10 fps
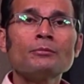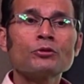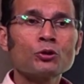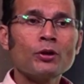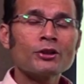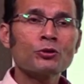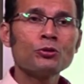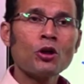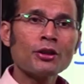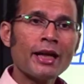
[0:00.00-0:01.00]
so as
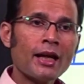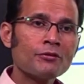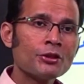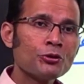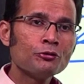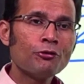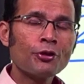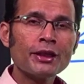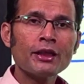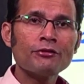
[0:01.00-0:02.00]
to not have
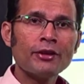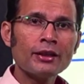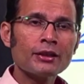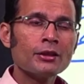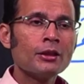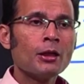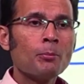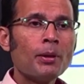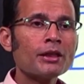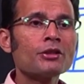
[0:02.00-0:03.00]
euphoric effect
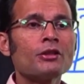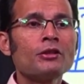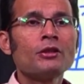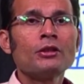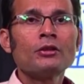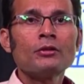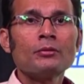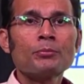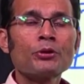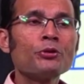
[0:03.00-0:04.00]
but
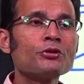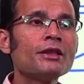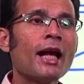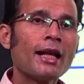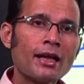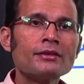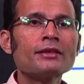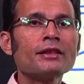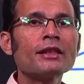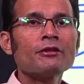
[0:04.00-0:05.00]
produce the
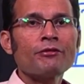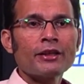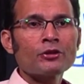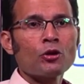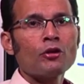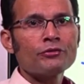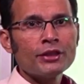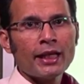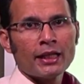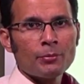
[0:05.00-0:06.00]
analgesic effect of
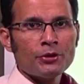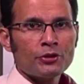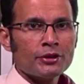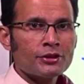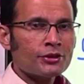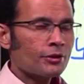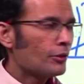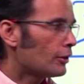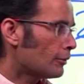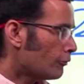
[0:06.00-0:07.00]
the cannabinoids
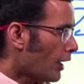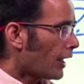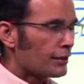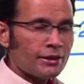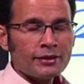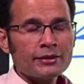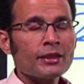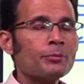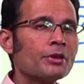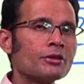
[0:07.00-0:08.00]
via these
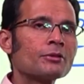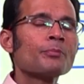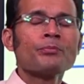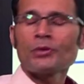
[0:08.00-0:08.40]
receptors.